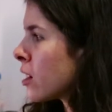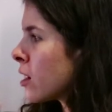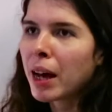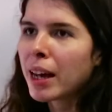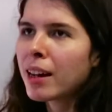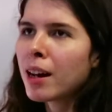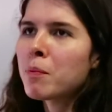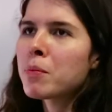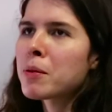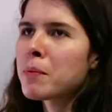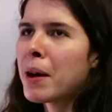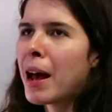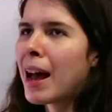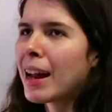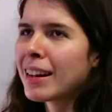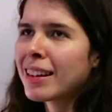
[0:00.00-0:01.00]
My upper
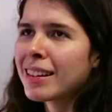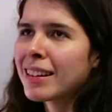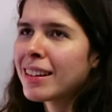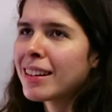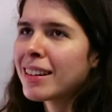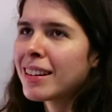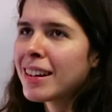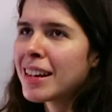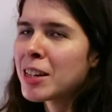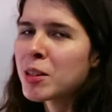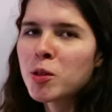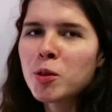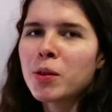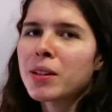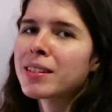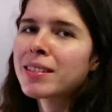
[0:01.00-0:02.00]
back is
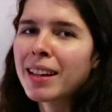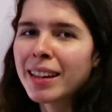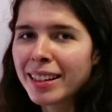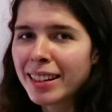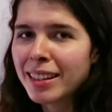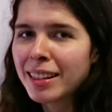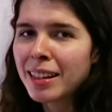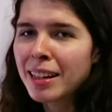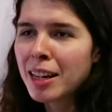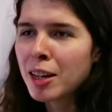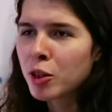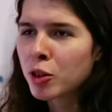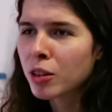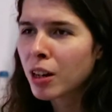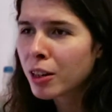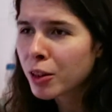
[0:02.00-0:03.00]
so excited
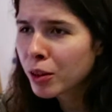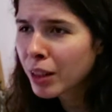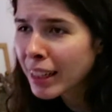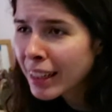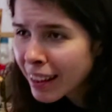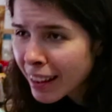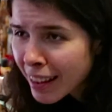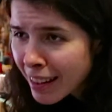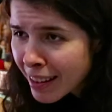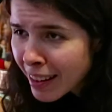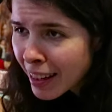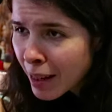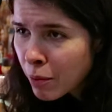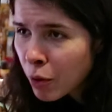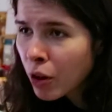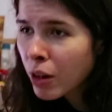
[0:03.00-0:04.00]
to not go like this
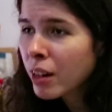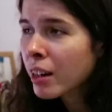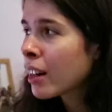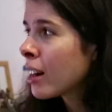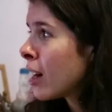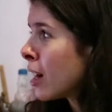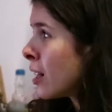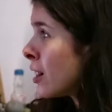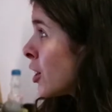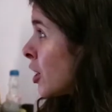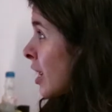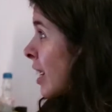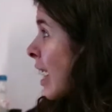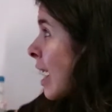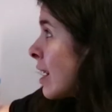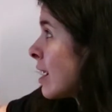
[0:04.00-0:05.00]
anymore.
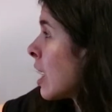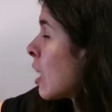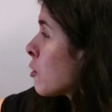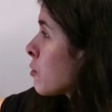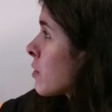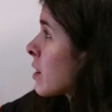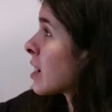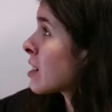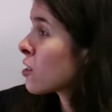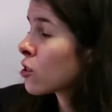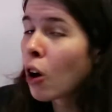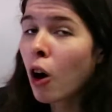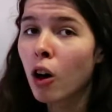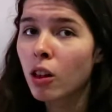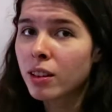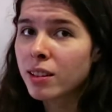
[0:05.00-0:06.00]
Look at how freaking
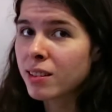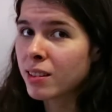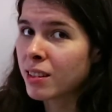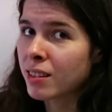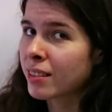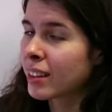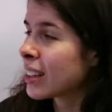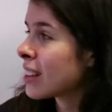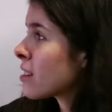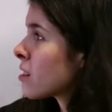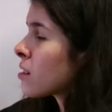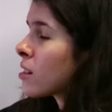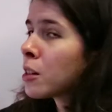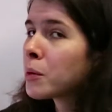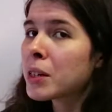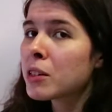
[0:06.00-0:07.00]
tall this is. Like, this
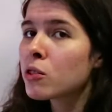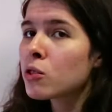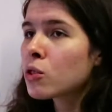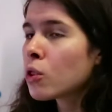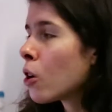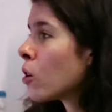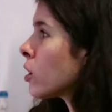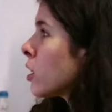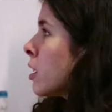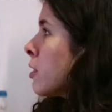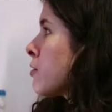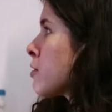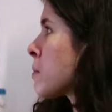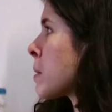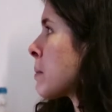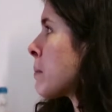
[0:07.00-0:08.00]
is gonna be so good
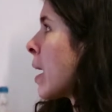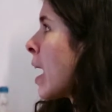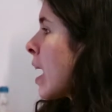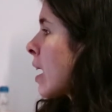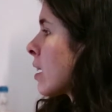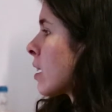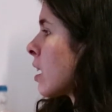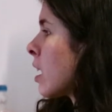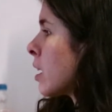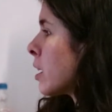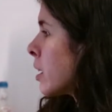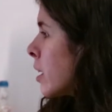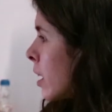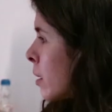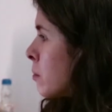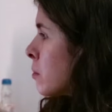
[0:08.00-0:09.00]
for my back. I
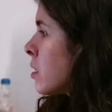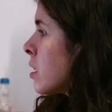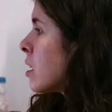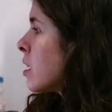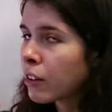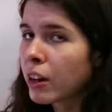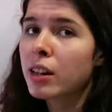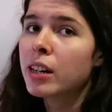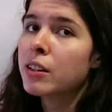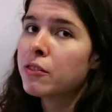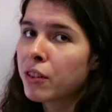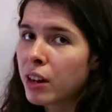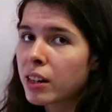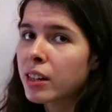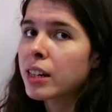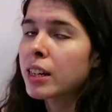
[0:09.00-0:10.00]
am very,
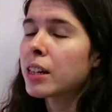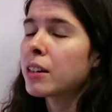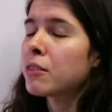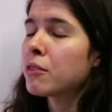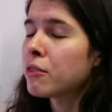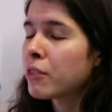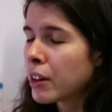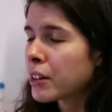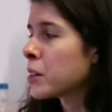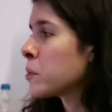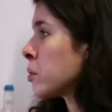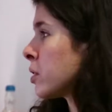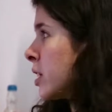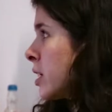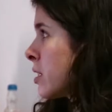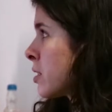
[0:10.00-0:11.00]
very, very
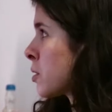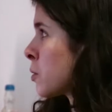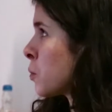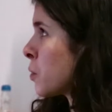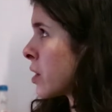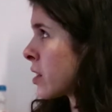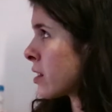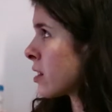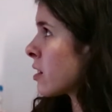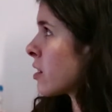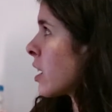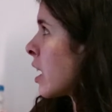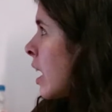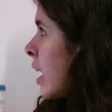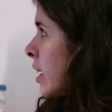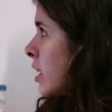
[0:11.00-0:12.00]
pleased with the
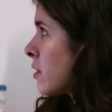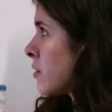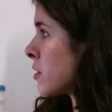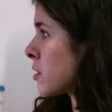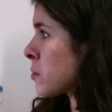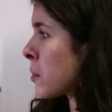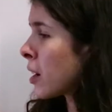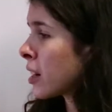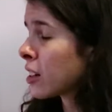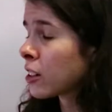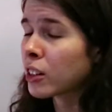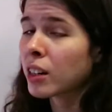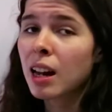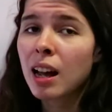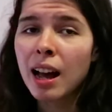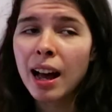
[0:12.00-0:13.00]
height of this
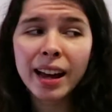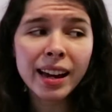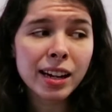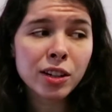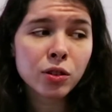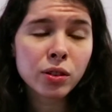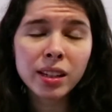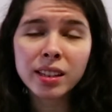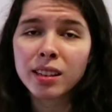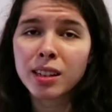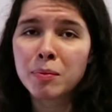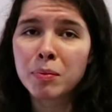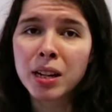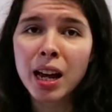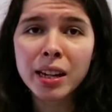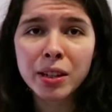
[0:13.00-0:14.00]
monitor. I actually ended
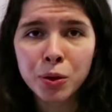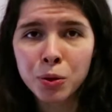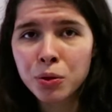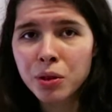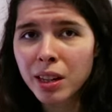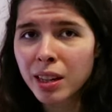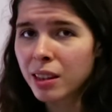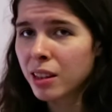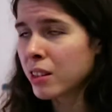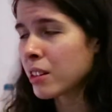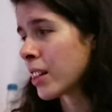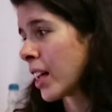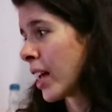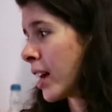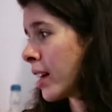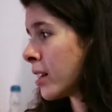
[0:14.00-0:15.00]
up not using the
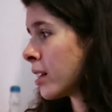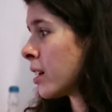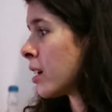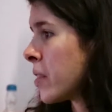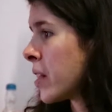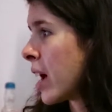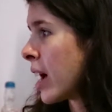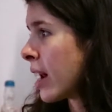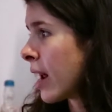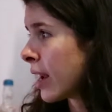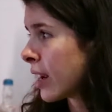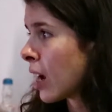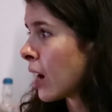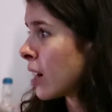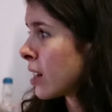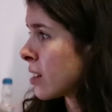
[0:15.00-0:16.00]
stand that I
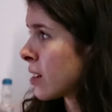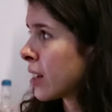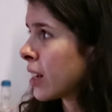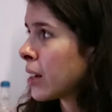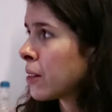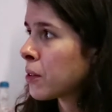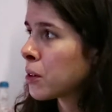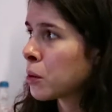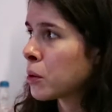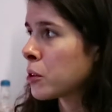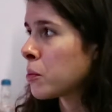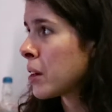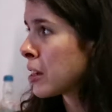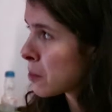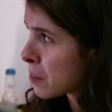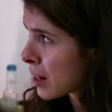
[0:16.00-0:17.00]
got as a gift, which
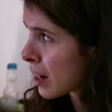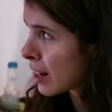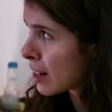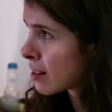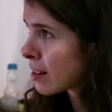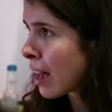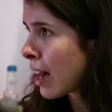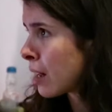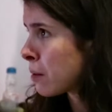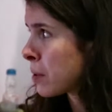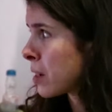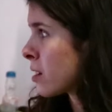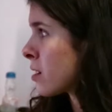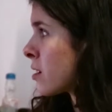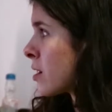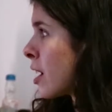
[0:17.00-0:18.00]
makes me kind of sad,
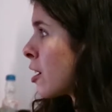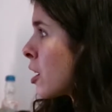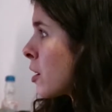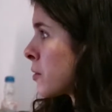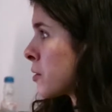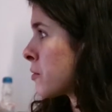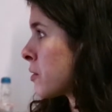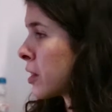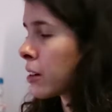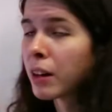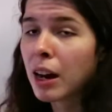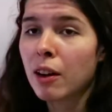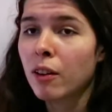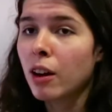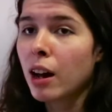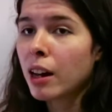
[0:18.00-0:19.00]
because now I'll have to figure
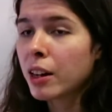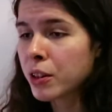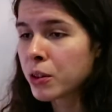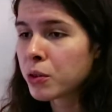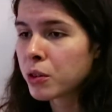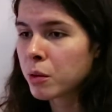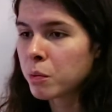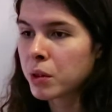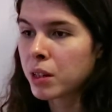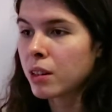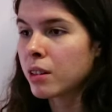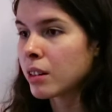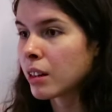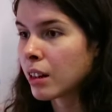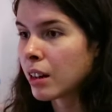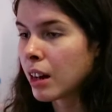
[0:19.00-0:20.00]
out how to use it,
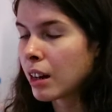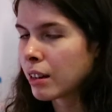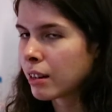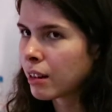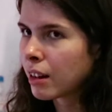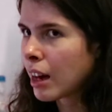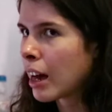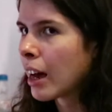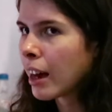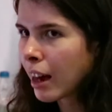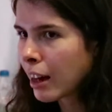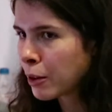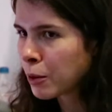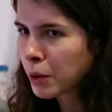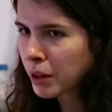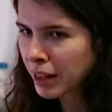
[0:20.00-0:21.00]
because
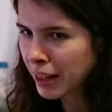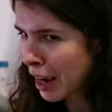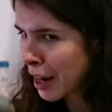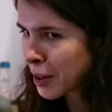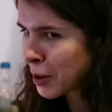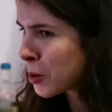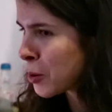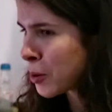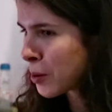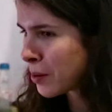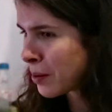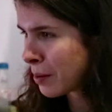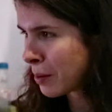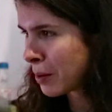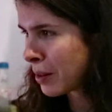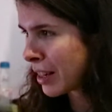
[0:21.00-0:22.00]
I don't want to not use
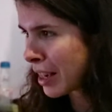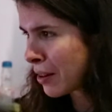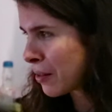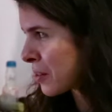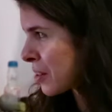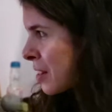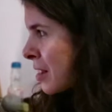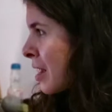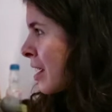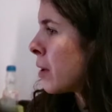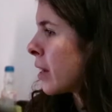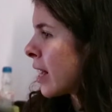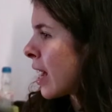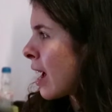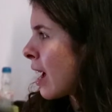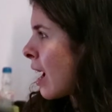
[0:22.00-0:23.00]
gifts.
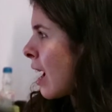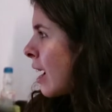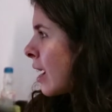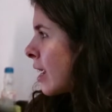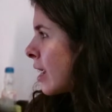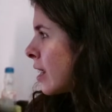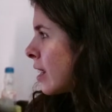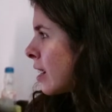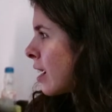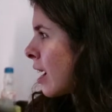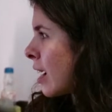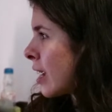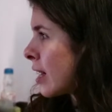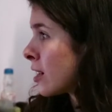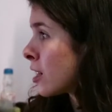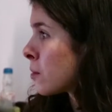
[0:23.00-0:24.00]
But yeah, I
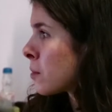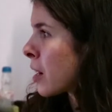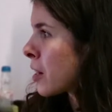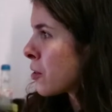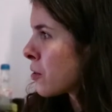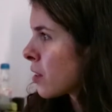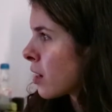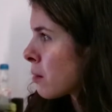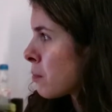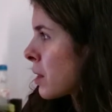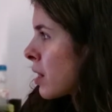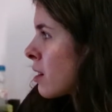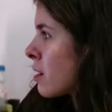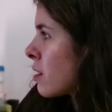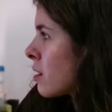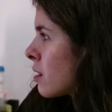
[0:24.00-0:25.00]
ended up not using it
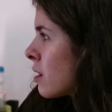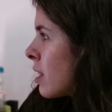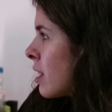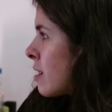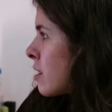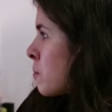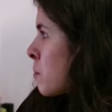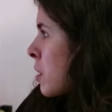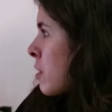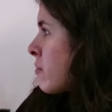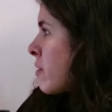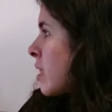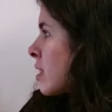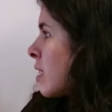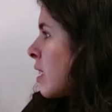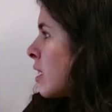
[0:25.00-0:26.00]
because it's
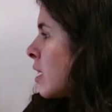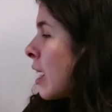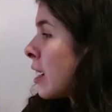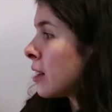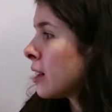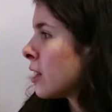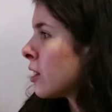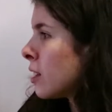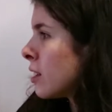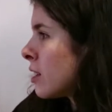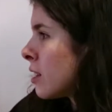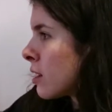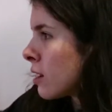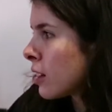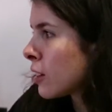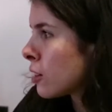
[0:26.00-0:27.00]
perfect.
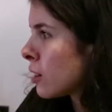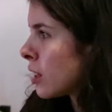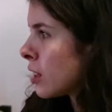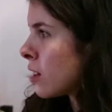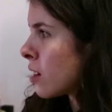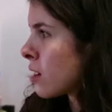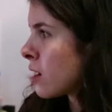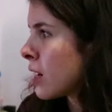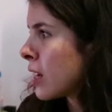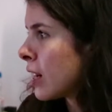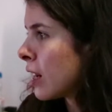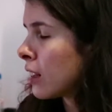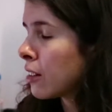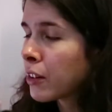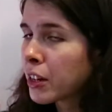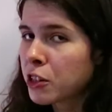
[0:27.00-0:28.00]
This literally doesn't need
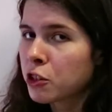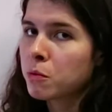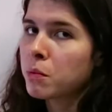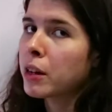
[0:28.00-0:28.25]
elevation.